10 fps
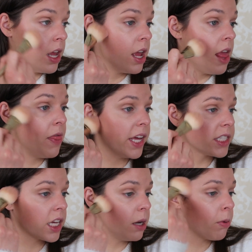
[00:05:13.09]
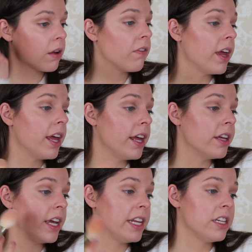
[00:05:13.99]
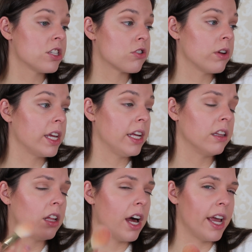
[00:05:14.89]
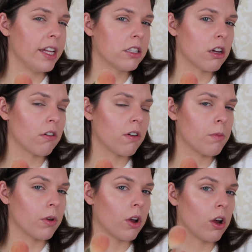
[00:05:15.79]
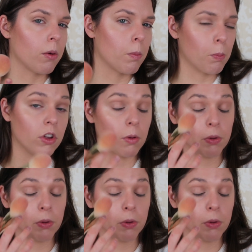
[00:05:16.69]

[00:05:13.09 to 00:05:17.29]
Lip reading: And that's gonna prevent any streaky lines or from your